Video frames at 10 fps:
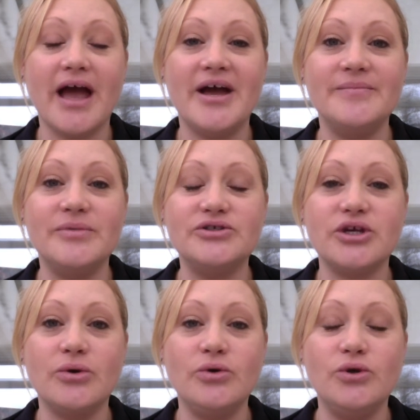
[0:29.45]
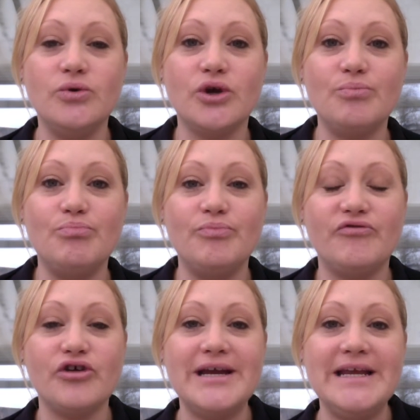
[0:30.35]
um, so you can
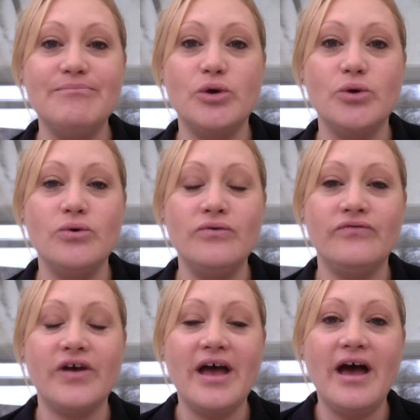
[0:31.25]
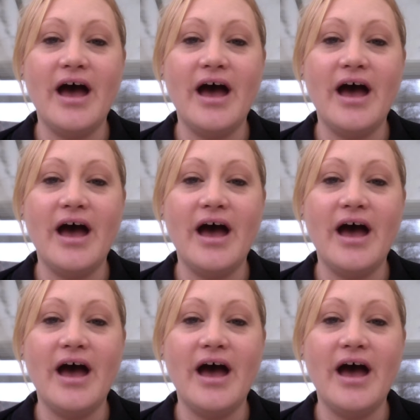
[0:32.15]
freely move